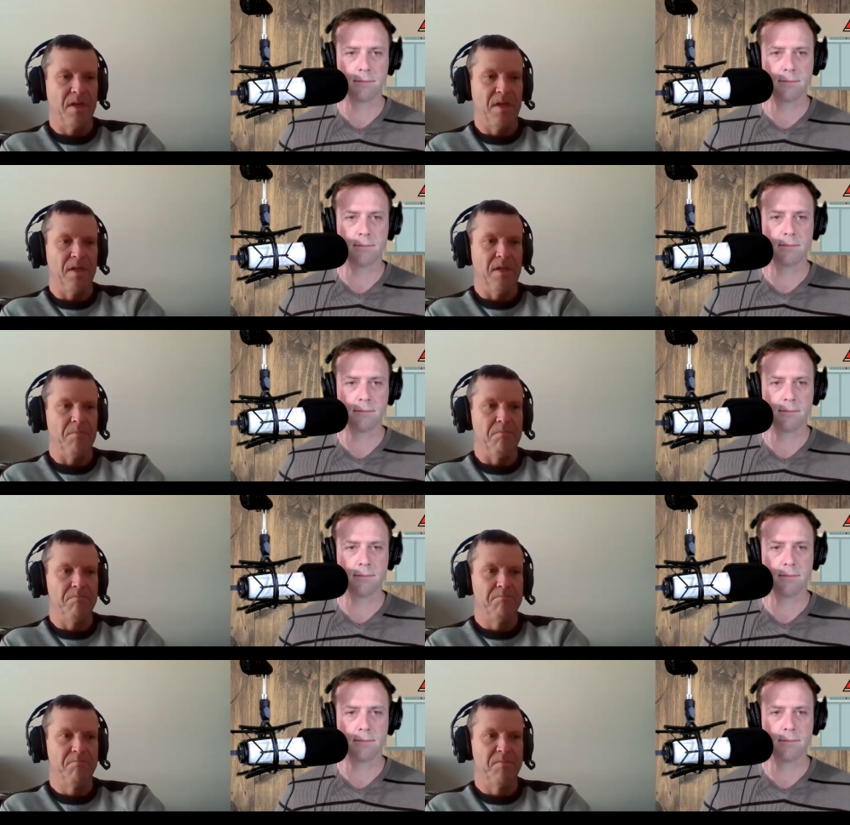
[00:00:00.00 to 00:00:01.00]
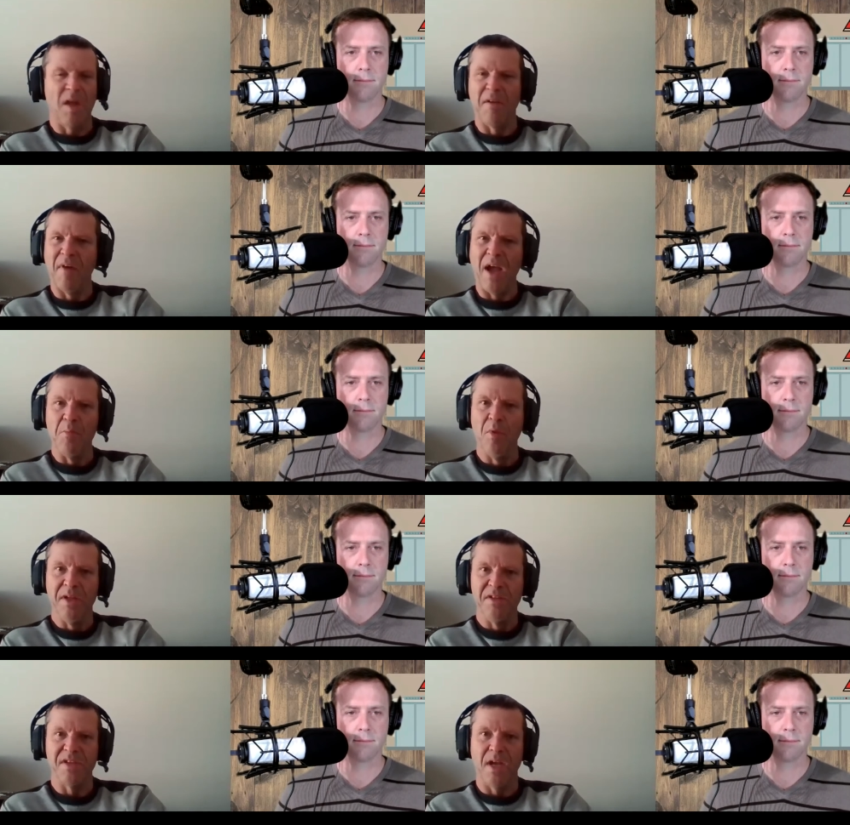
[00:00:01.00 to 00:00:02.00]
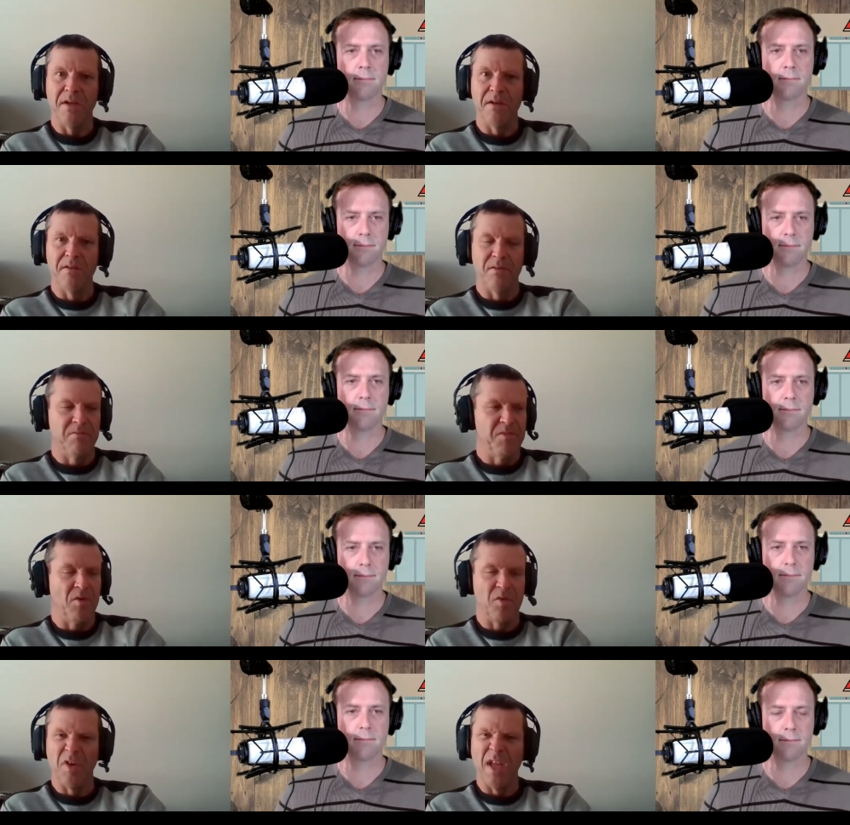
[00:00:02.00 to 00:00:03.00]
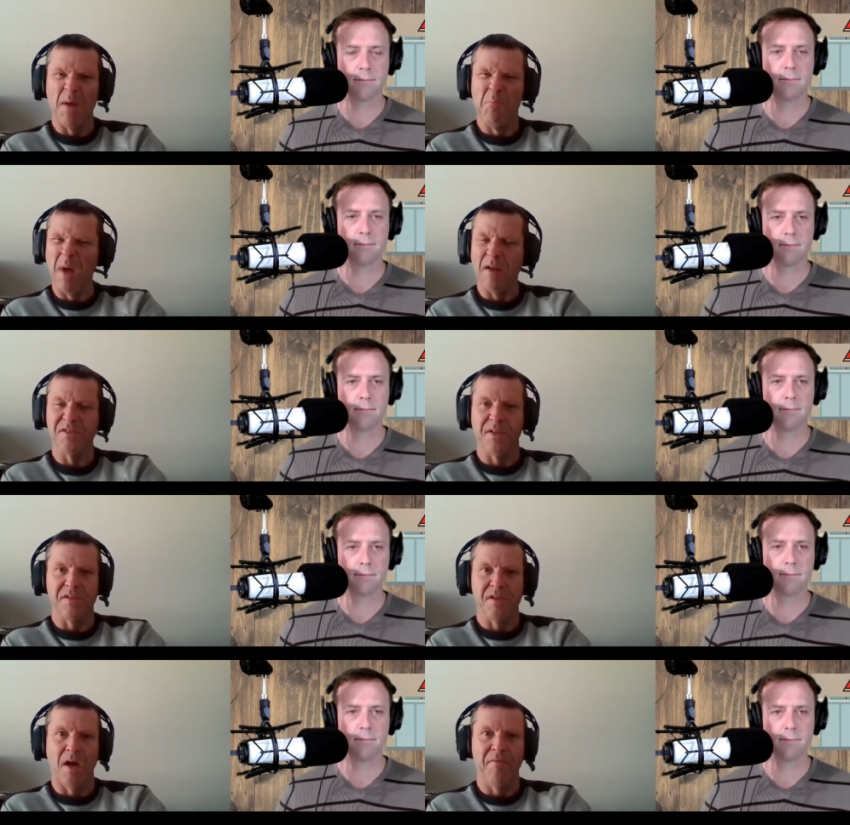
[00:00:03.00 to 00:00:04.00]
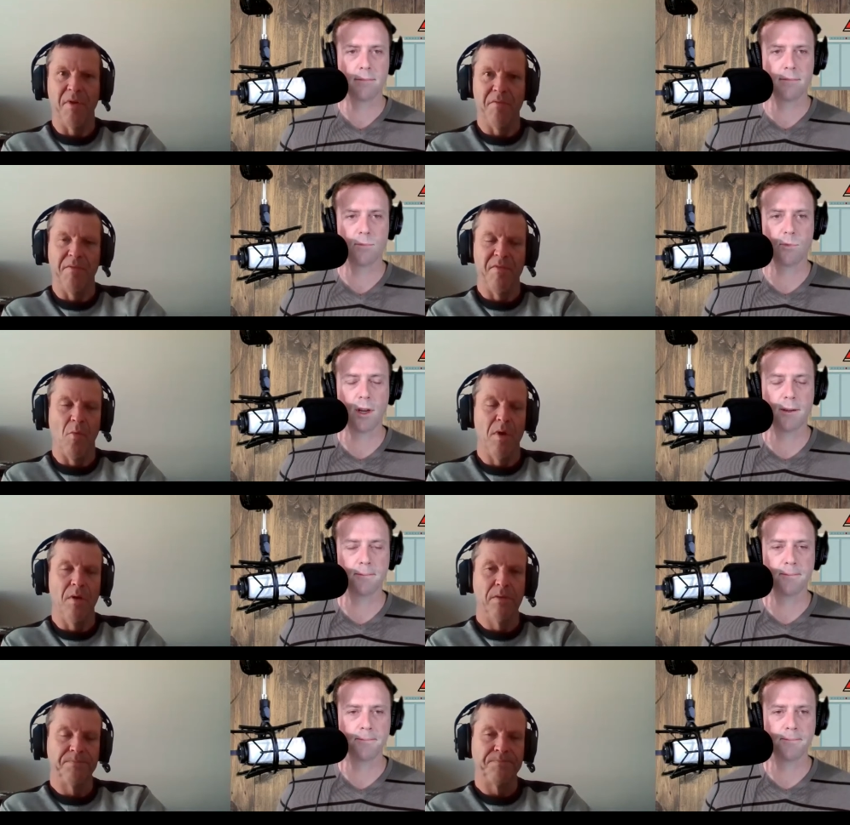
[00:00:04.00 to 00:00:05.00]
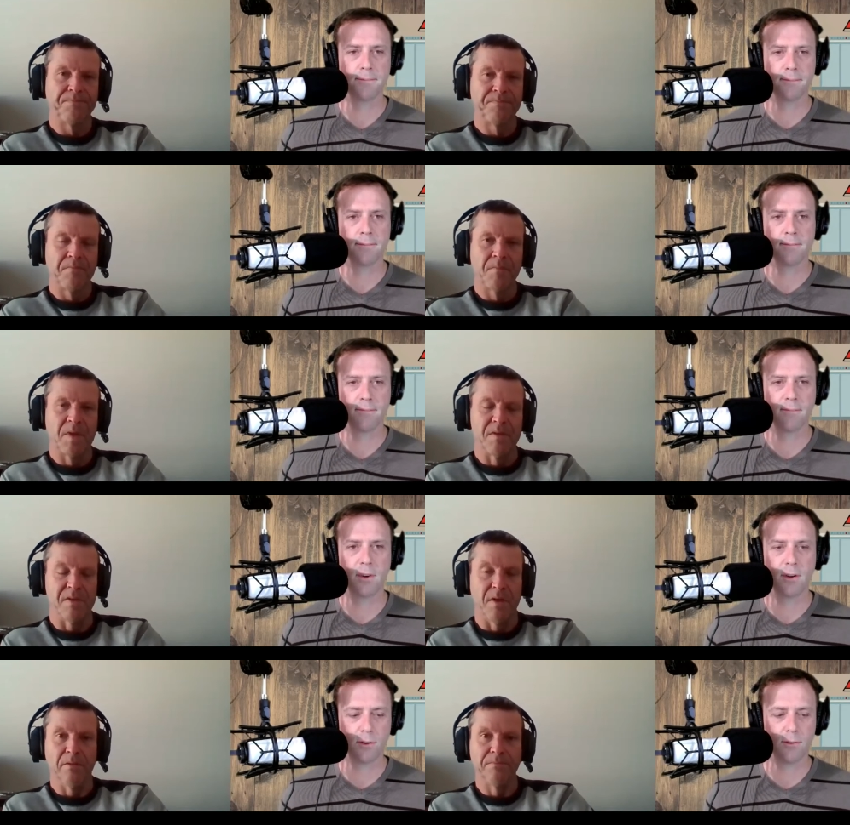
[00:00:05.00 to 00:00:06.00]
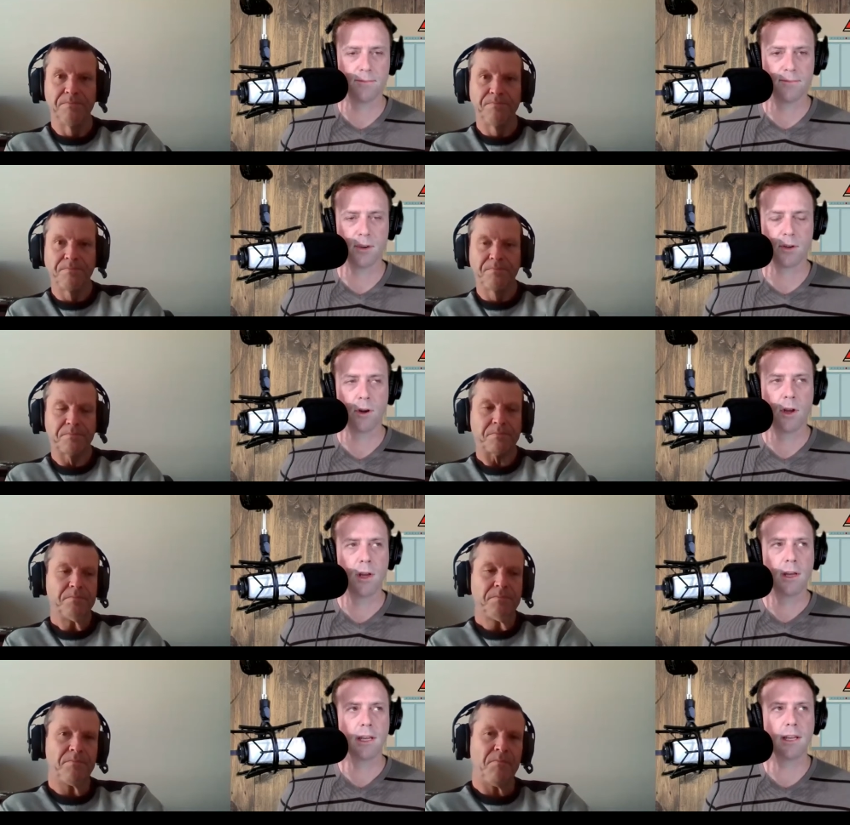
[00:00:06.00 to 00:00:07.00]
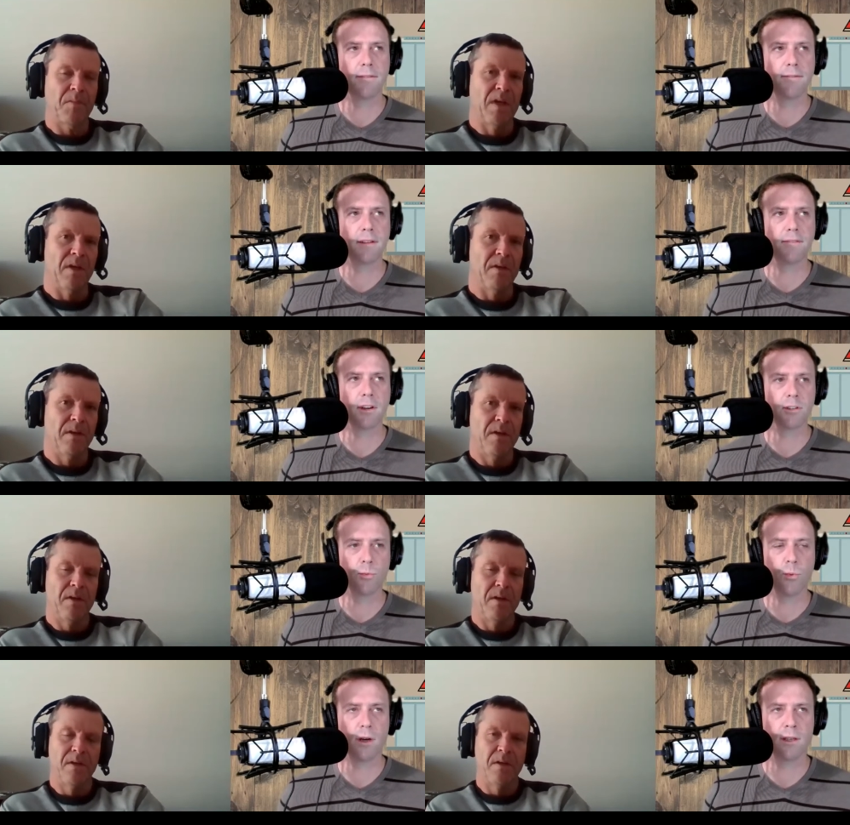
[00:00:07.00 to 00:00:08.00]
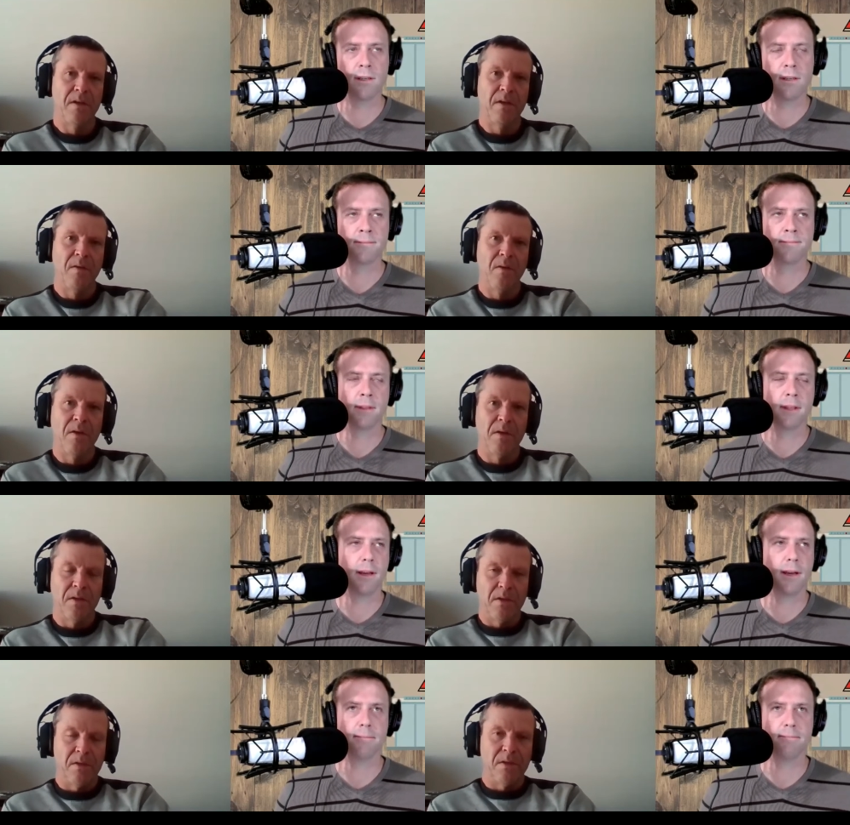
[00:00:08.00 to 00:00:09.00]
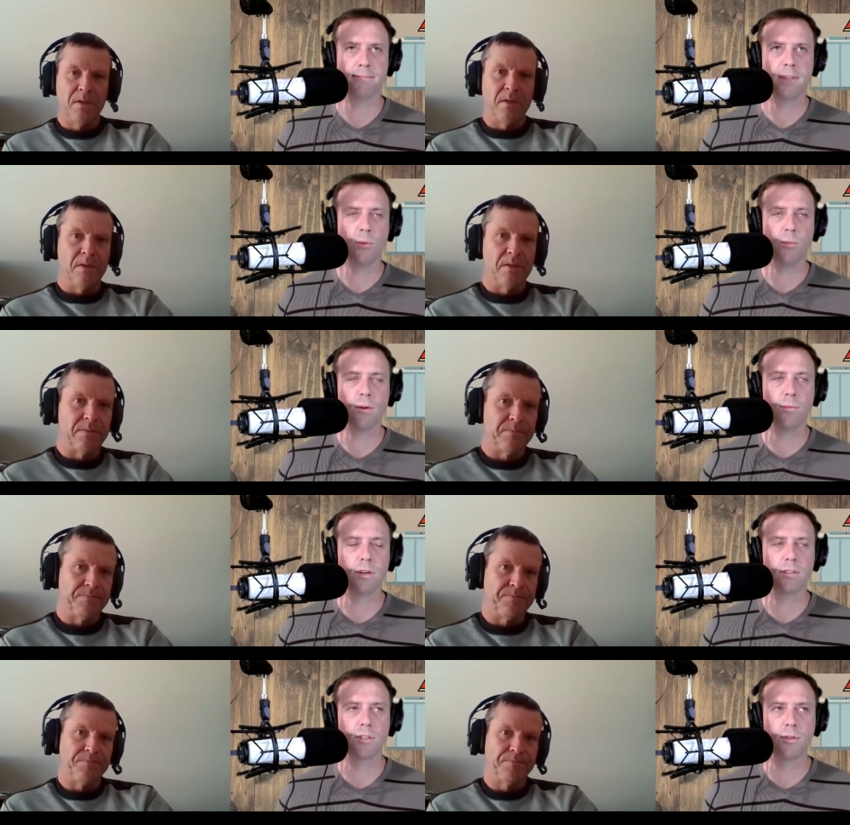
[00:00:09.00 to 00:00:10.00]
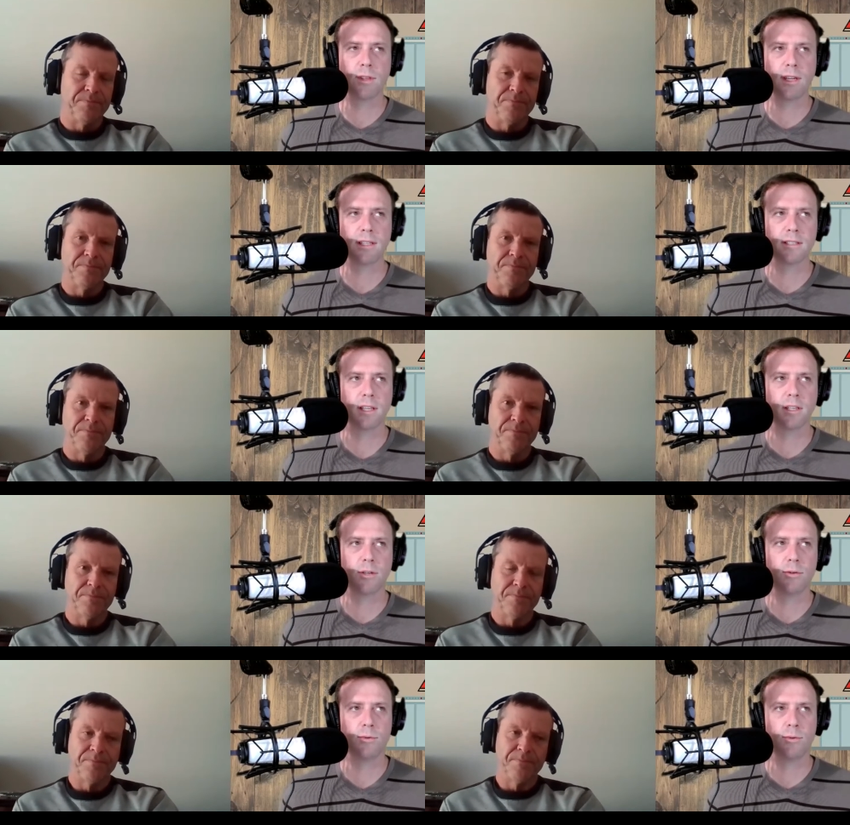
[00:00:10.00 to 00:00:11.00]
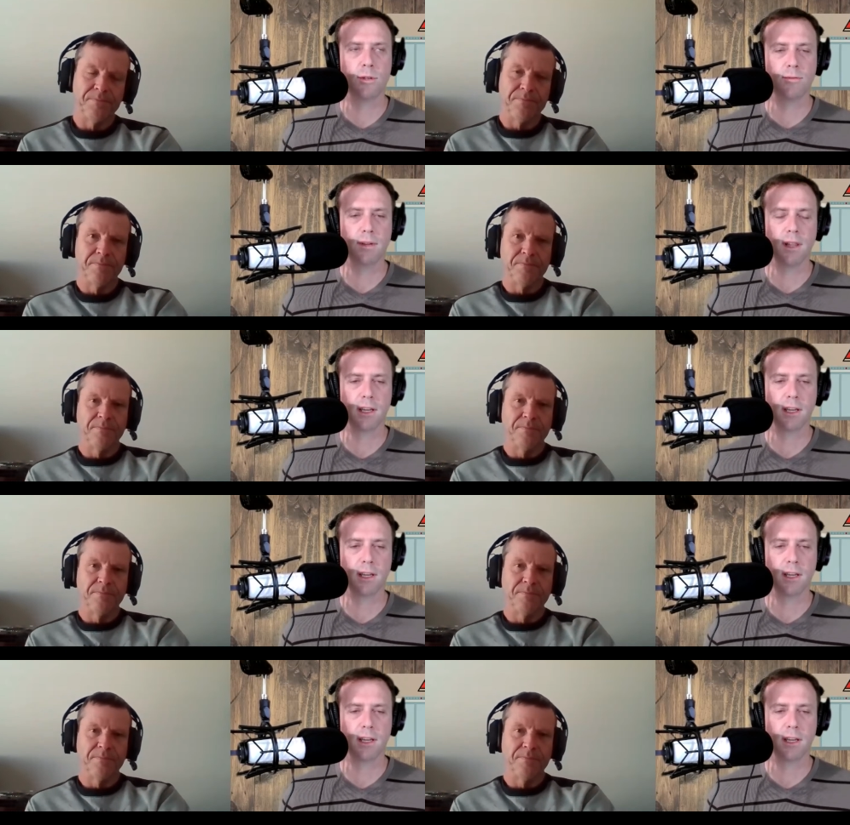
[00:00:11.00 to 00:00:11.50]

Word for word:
Speaker 1: Um, a lot of valuable insight. You know, good guy to bounce things off of, if you right. will.
Speaker 2: So, very cool. Very cool. If yeah. if there's one, um, you know, one one or two things that you you feel